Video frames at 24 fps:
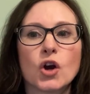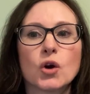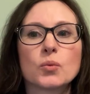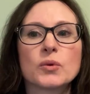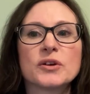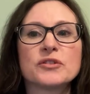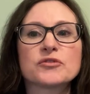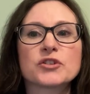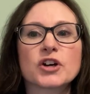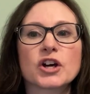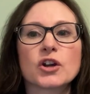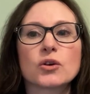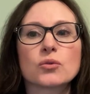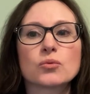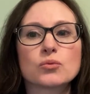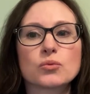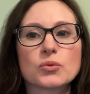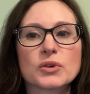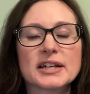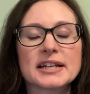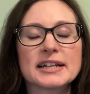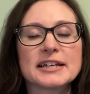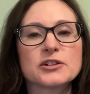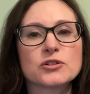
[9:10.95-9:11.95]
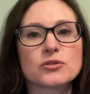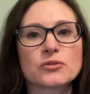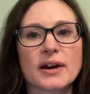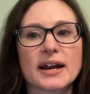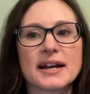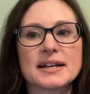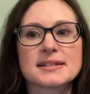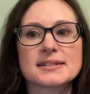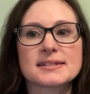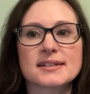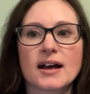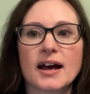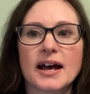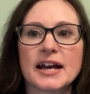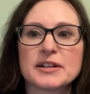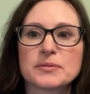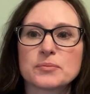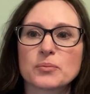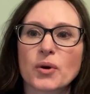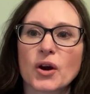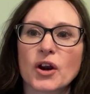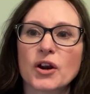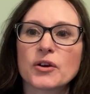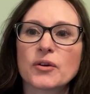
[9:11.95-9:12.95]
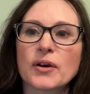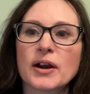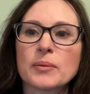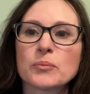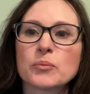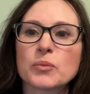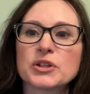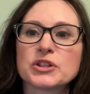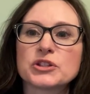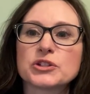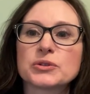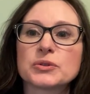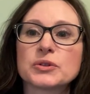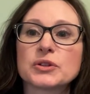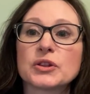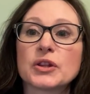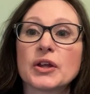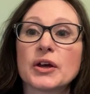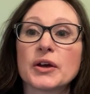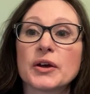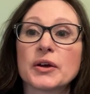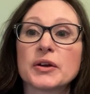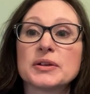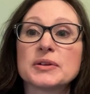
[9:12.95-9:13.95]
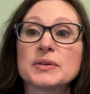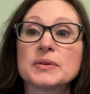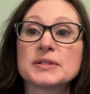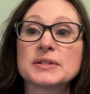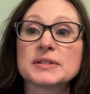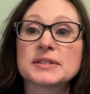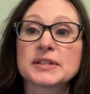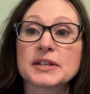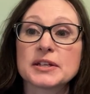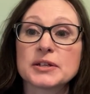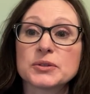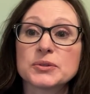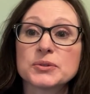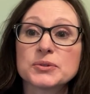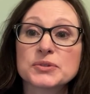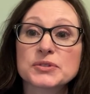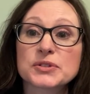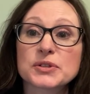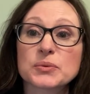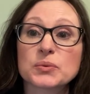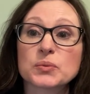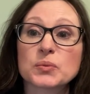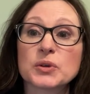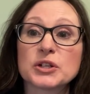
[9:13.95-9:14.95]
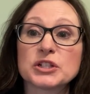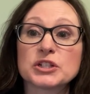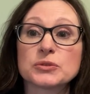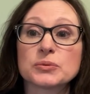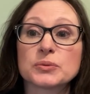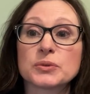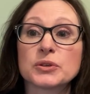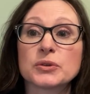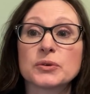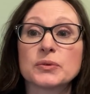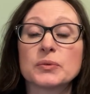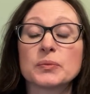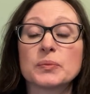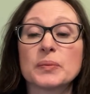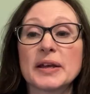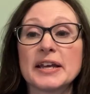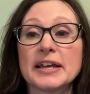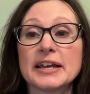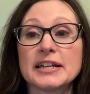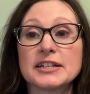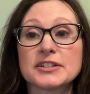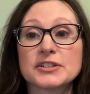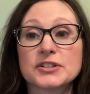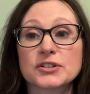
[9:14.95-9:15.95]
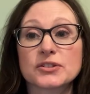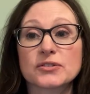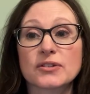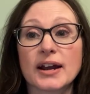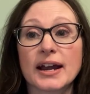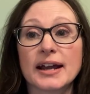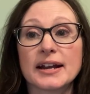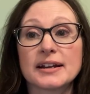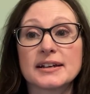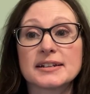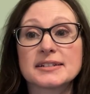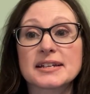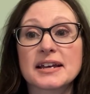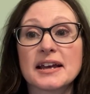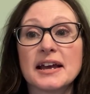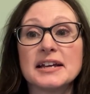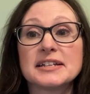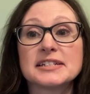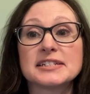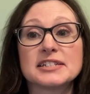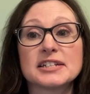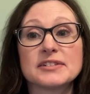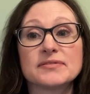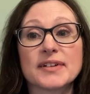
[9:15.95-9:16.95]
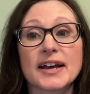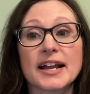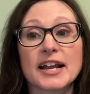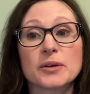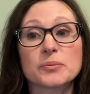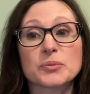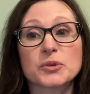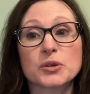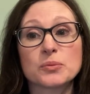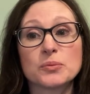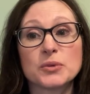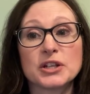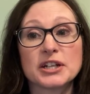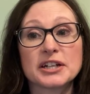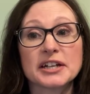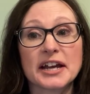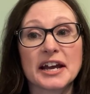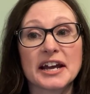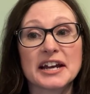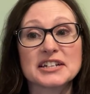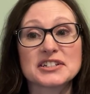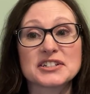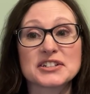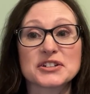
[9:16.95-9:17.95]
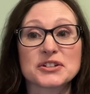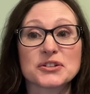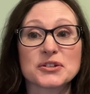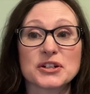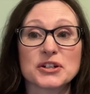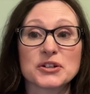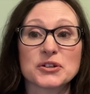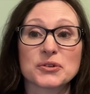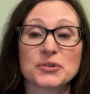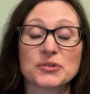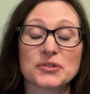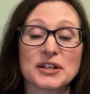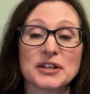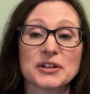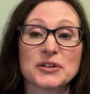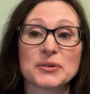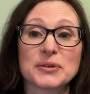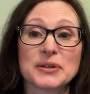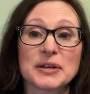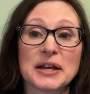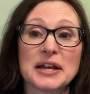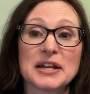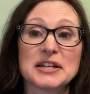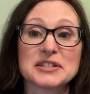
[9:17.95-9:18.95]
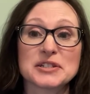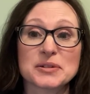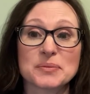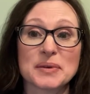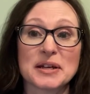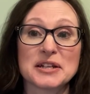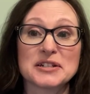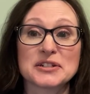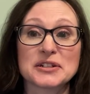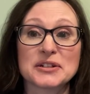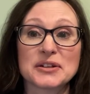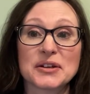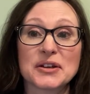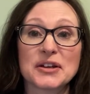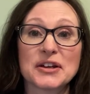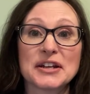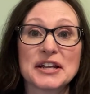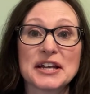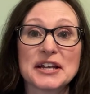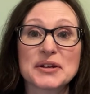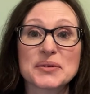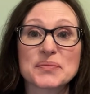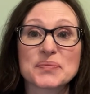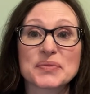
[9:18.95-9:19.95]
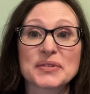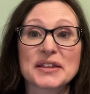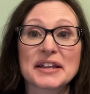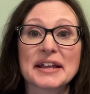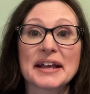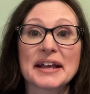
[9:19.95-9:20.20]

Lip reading: We've got a really great science program with the skills which will be integrated to develop communication, critical thinking, independent learning.